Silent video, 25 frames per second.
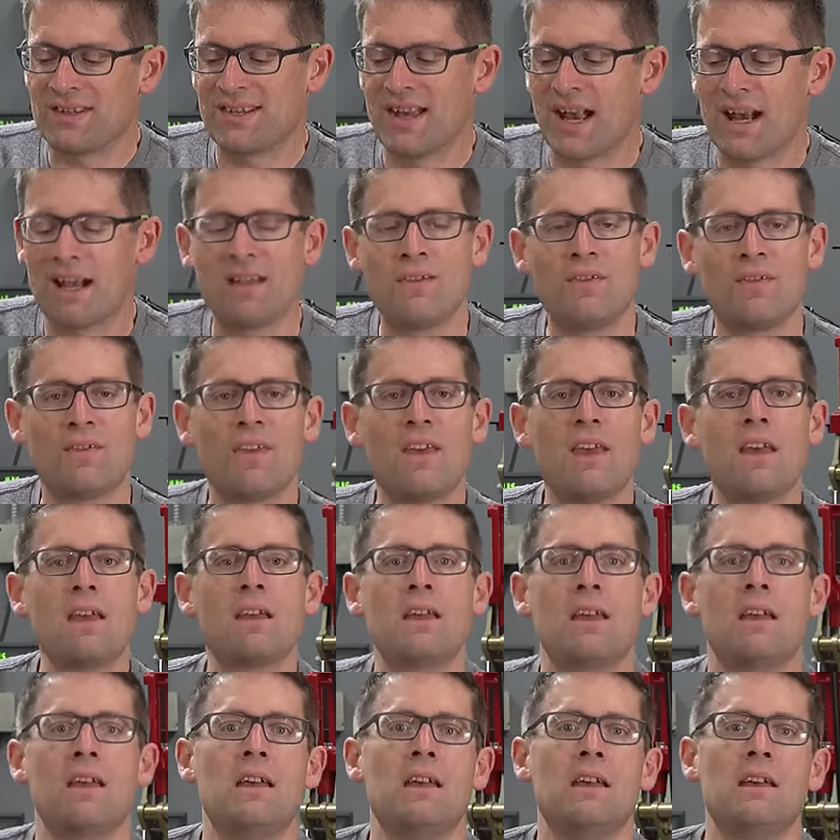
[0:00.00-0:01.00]
second
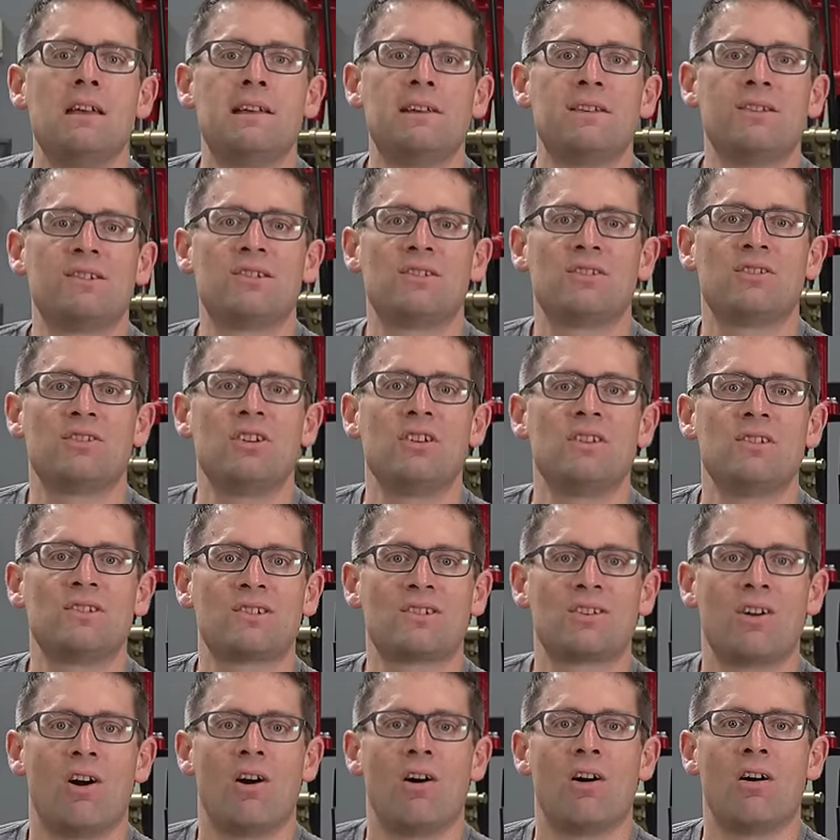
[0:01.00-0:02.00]
thing is to
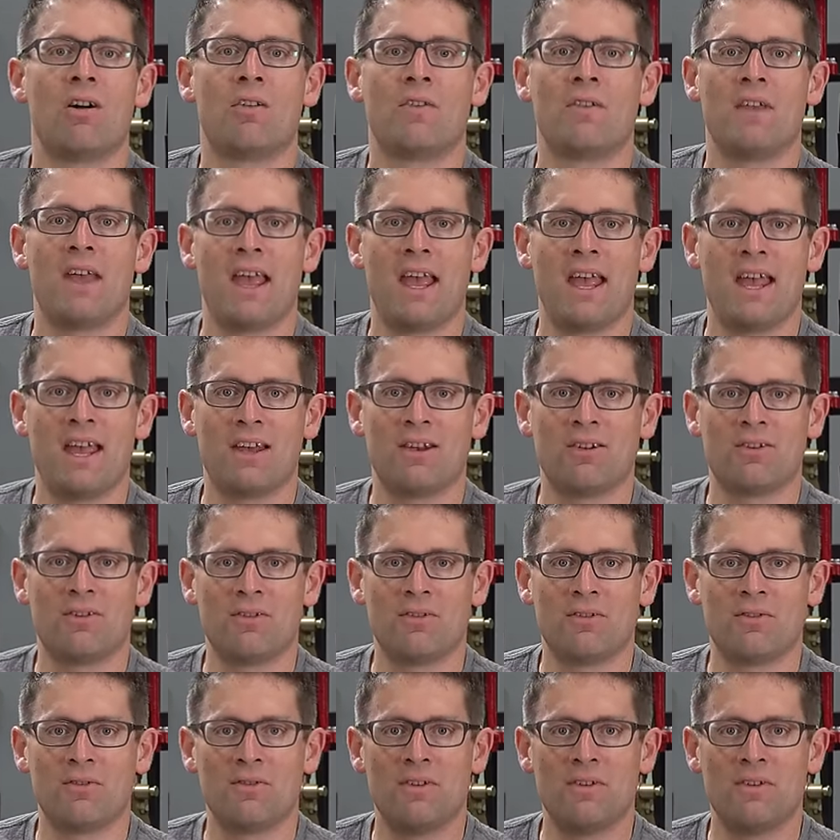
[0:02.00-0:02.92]
install the handle.